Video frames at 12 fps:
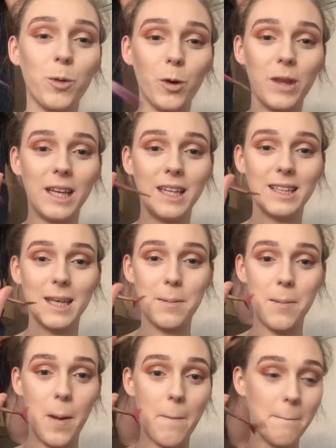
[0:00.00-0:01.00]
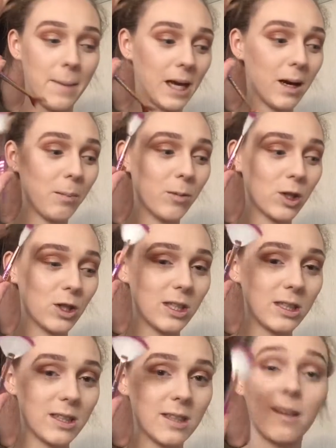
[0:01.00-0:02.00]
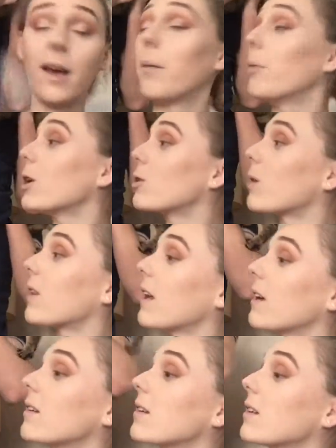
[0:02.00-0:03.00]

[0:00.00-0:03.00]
brought these makeup brushes. How much were they?